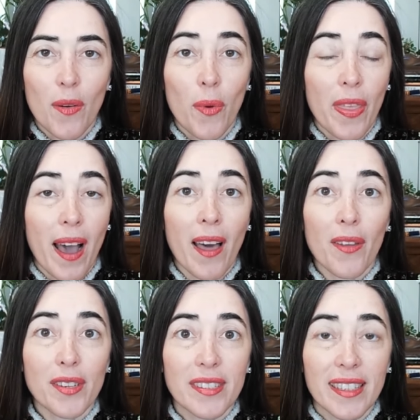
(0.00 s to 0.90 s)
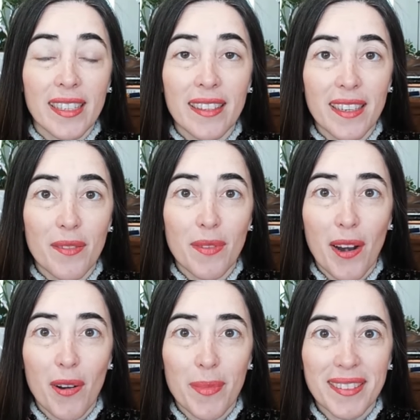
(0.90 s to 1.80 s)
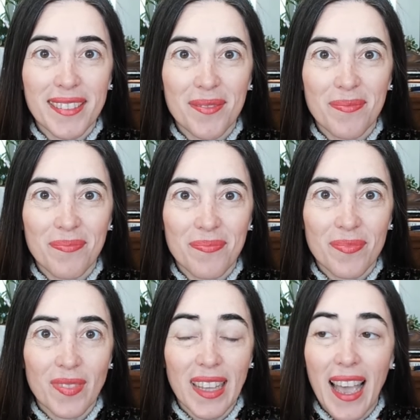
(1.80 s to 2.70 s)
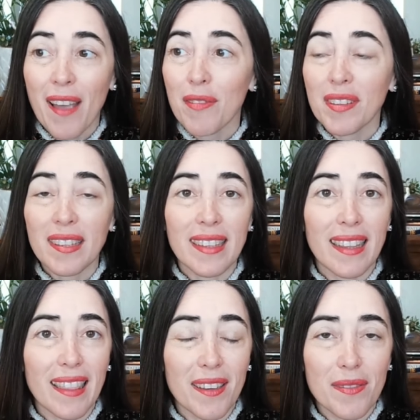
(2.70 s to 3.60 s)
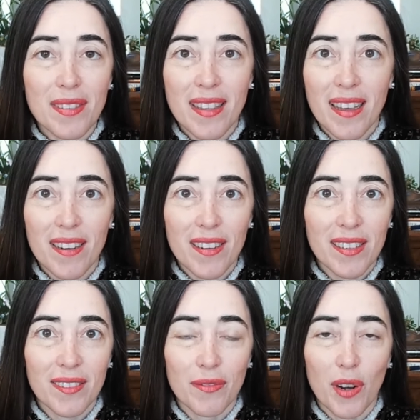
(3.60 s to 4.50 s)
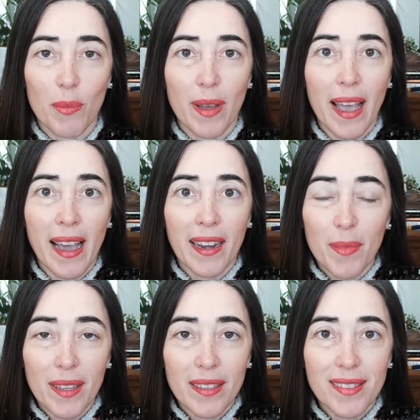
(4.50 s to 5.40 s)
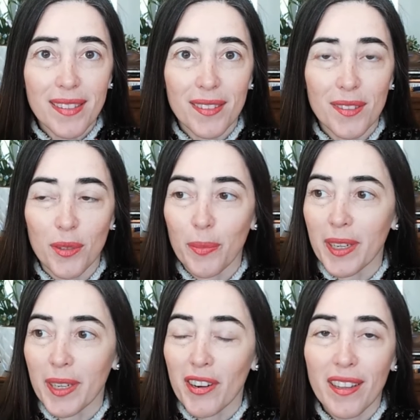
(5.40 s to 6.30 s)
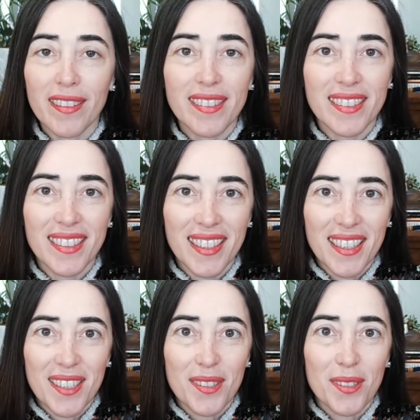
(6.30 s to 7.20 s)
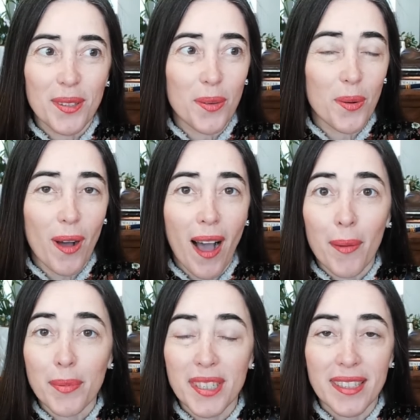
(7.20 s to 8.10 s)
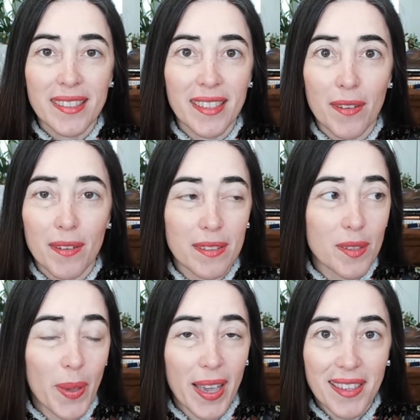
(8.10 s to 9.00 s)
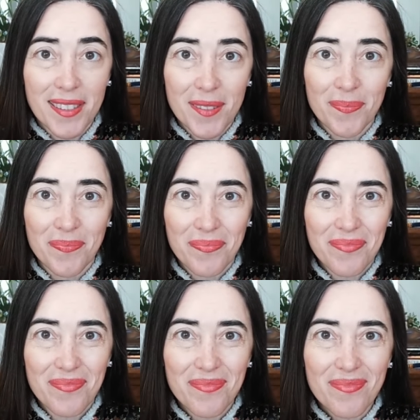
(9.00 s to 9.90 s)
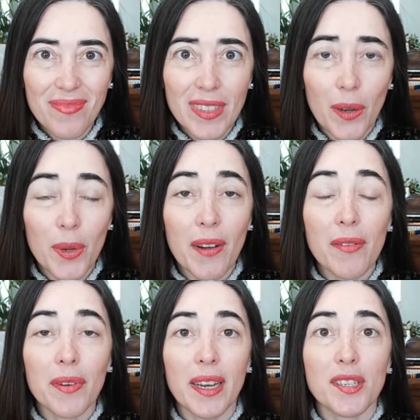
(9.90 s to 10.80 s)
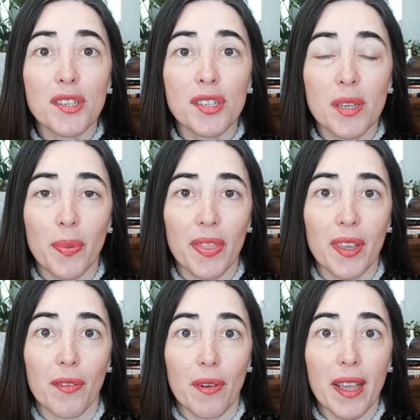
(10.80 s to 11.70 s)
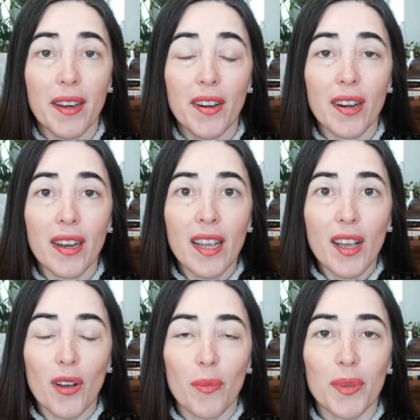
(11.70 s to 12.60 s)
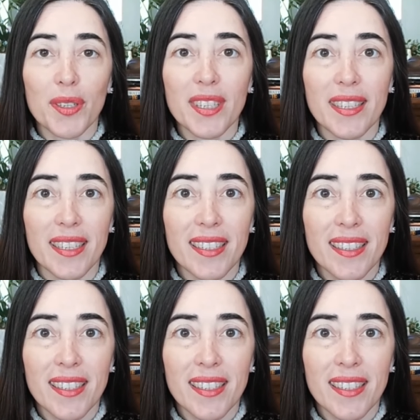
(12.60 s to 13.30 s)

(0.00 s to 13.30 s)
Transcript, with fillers: with others in the environment, everything that lives there, from animals to minerals to objects in our space. We are in relationship with the greater community